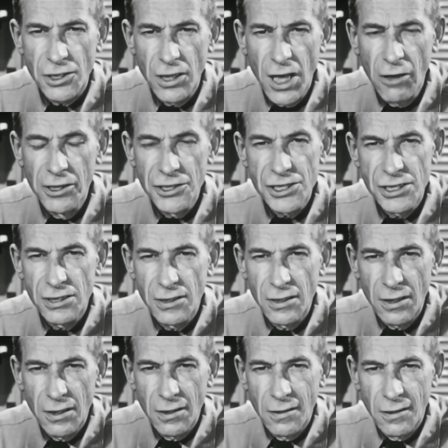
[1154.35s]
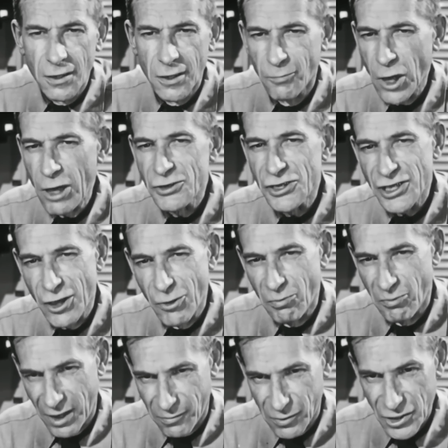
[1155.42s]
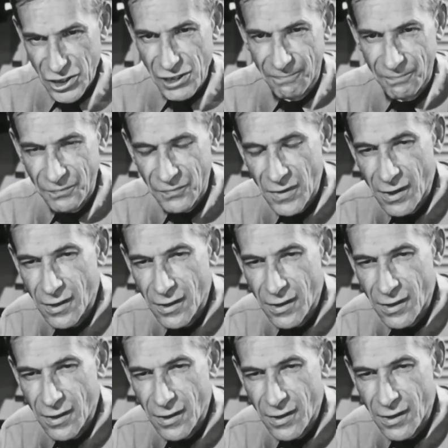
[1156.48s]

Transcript: Sir Lawrence blows soap bubbles.